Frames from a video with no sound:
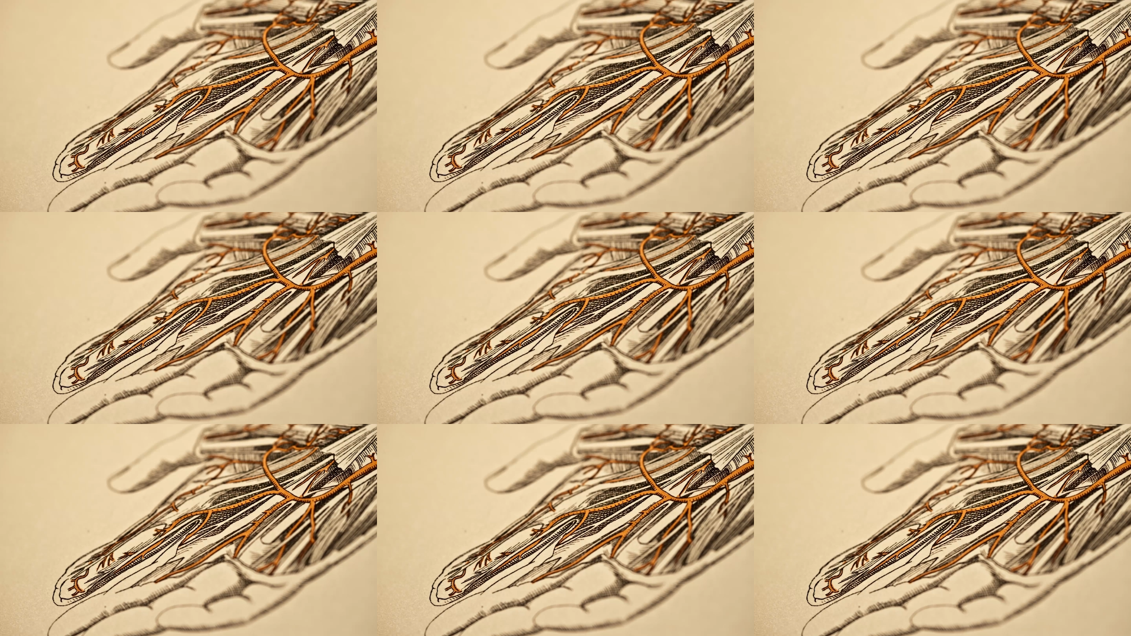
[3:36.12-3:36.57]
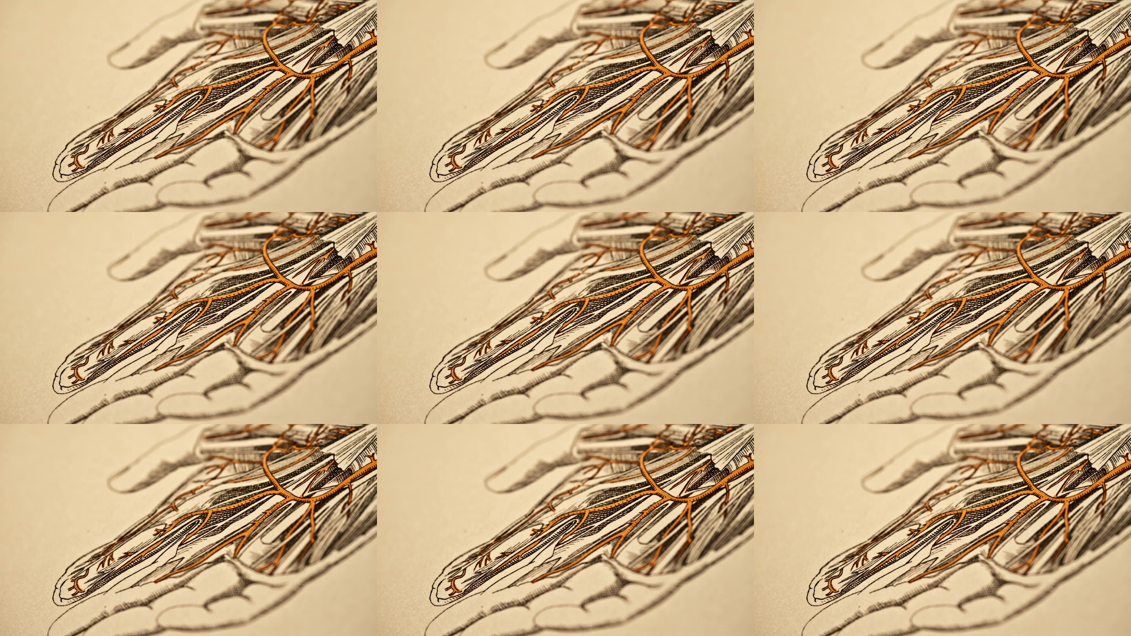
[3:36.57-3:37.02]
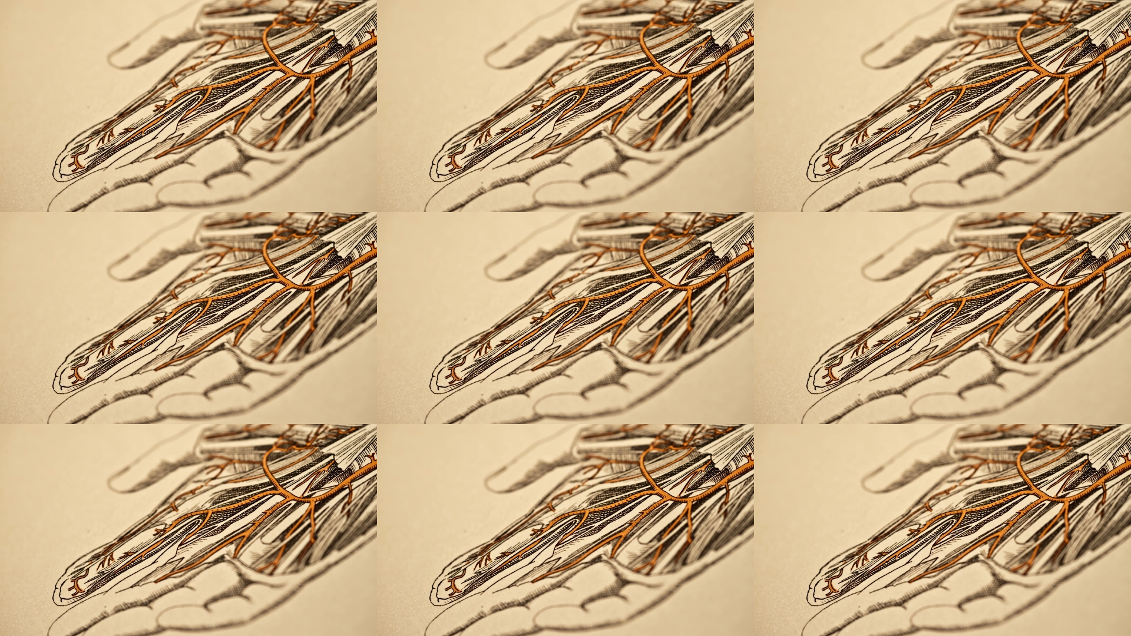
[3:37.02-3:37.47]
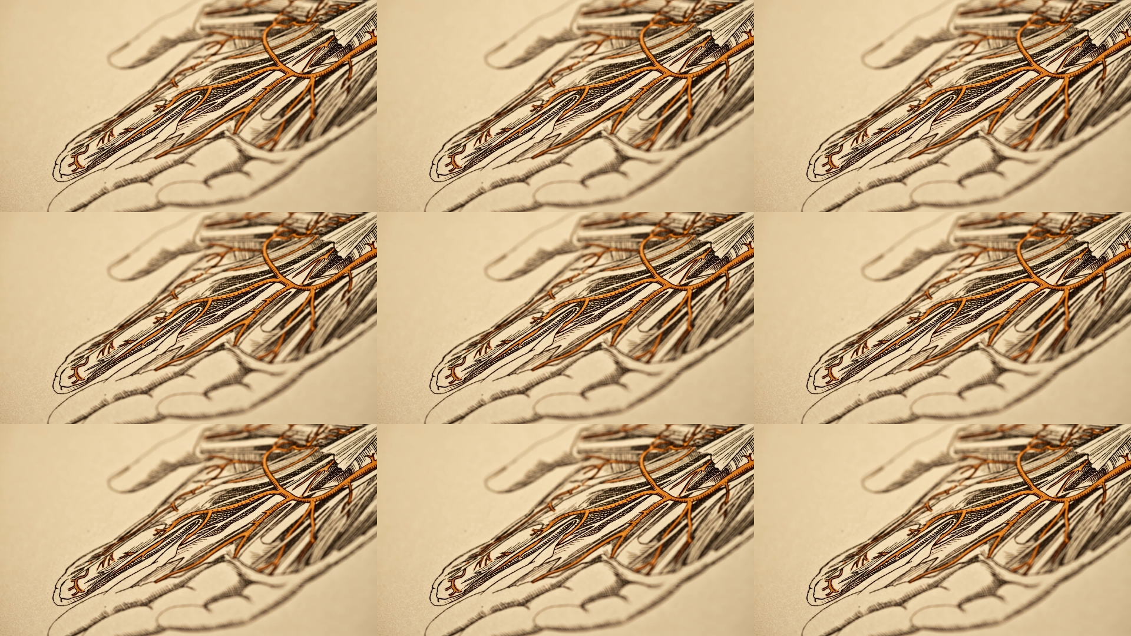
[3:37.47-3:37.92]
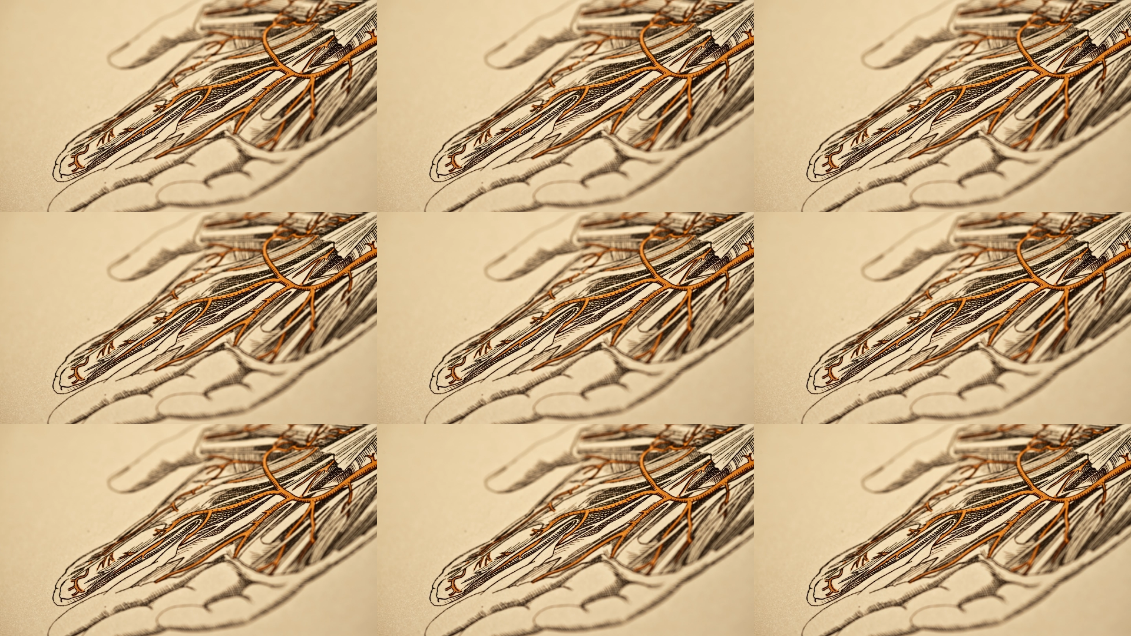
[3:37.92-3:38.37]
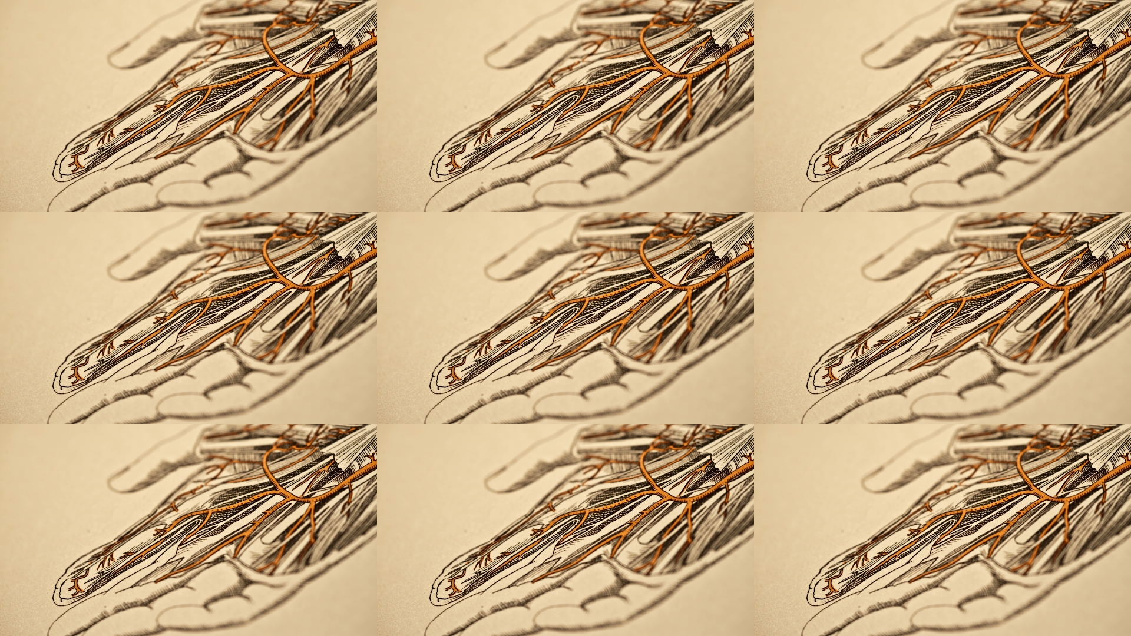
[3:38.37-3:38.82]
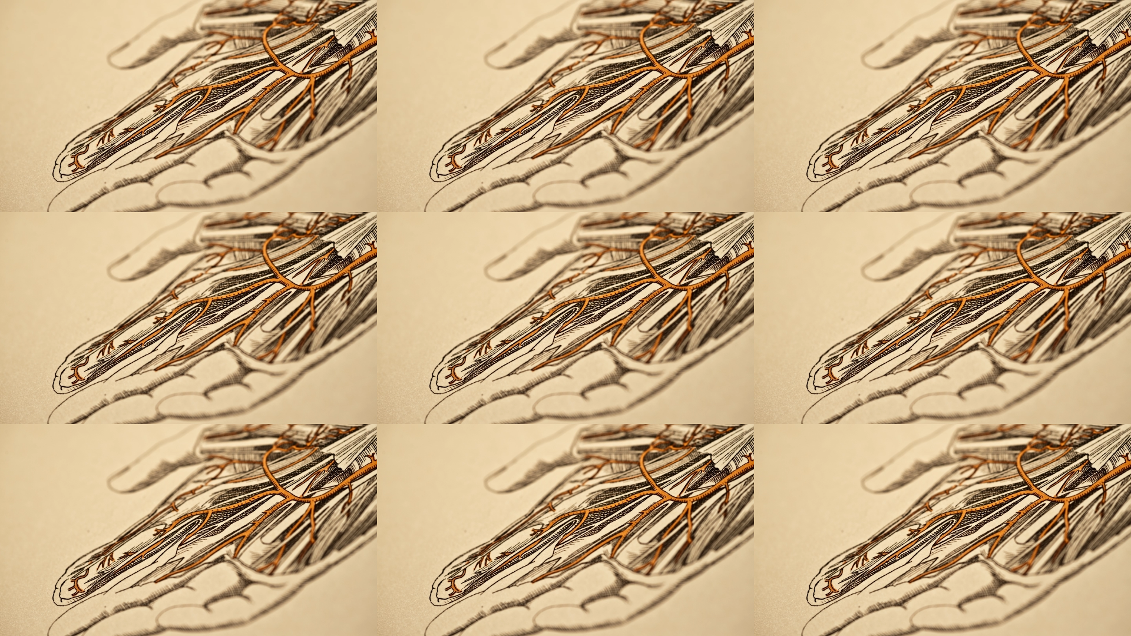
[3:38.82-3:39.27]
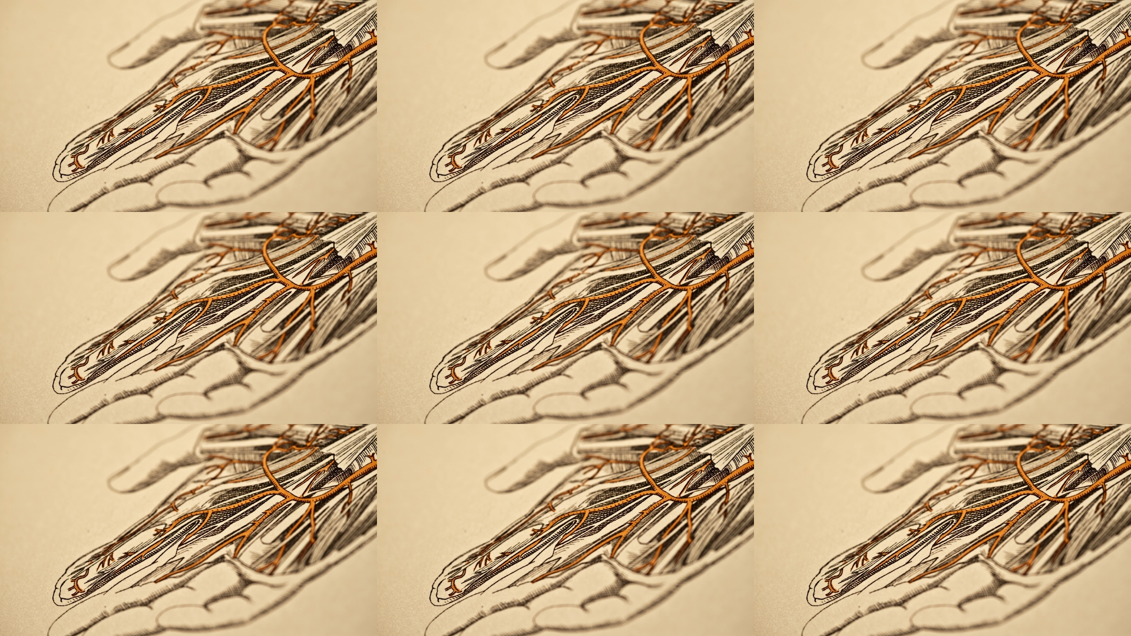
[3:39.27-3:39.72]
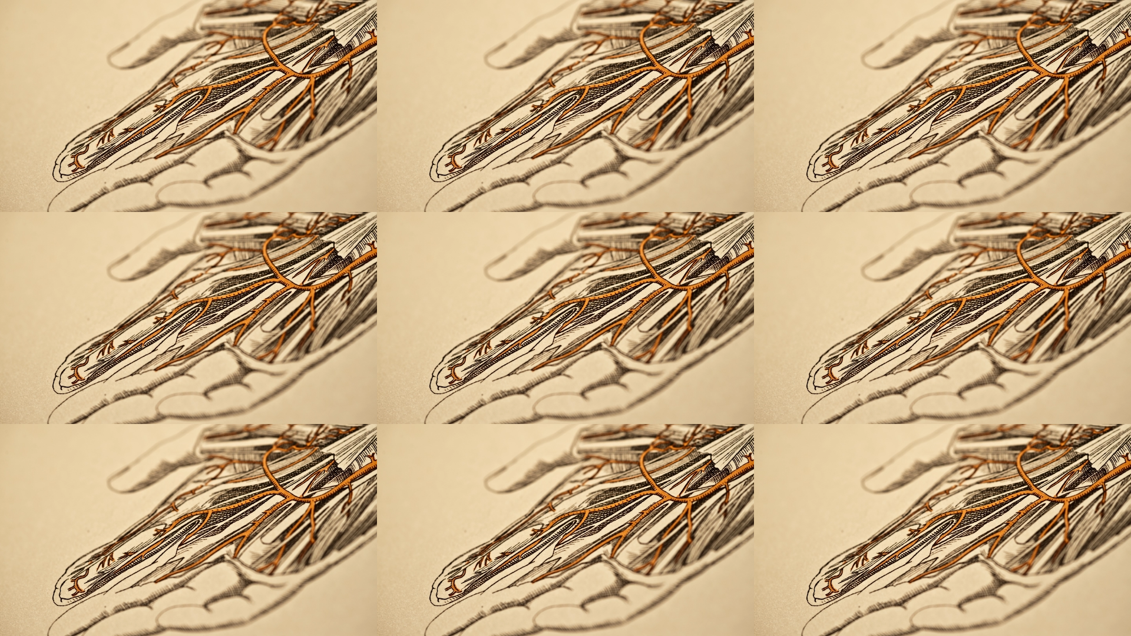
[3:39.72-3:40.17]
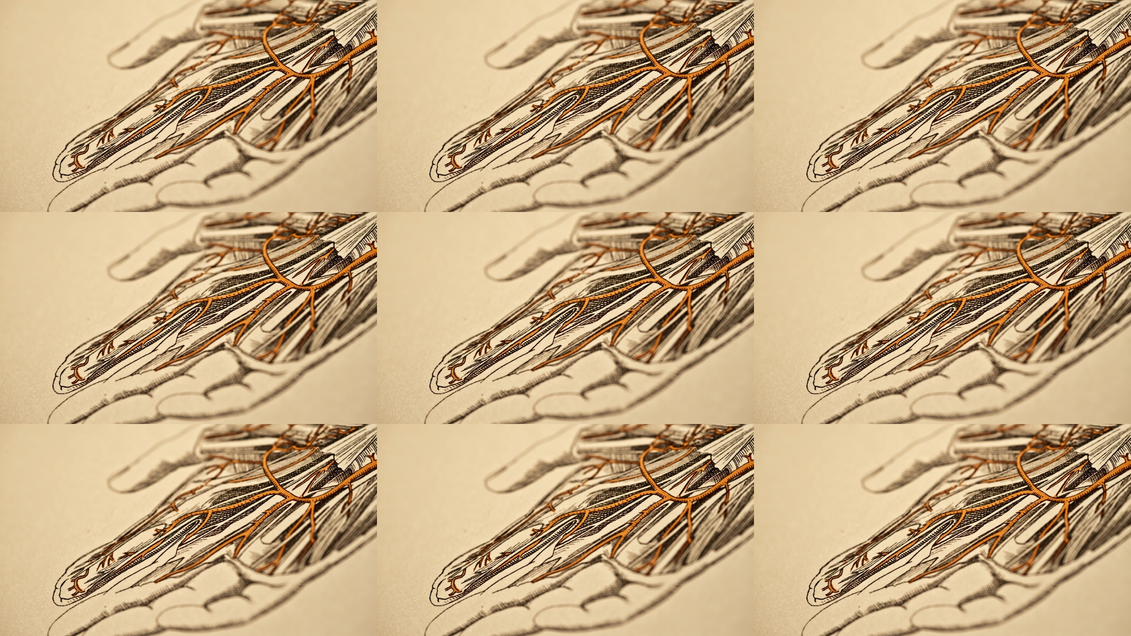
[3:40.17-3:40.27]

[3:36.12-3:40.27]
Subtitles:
(no speaker visible)